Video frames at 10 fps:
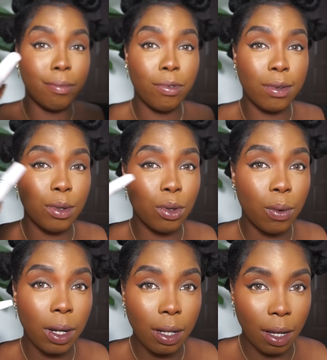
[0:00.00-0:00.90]
for the
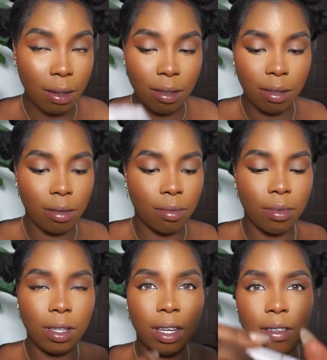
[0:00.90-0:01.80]
lower lash.
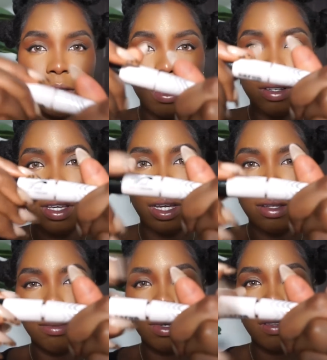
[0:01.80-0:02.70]
It has a very
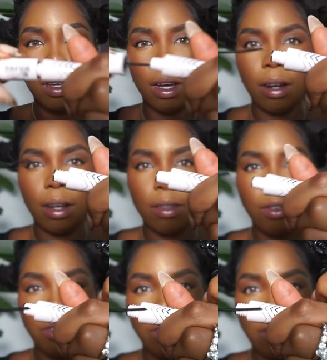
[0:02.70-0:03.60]
tiny mascara, so
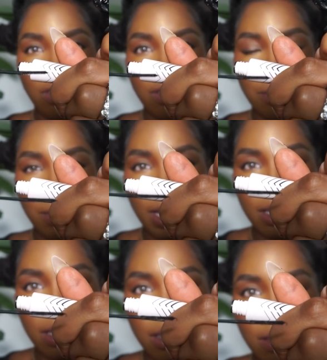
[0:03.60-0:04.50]
you just need to buy
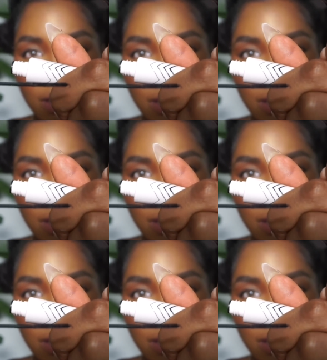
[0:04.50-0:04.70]
this.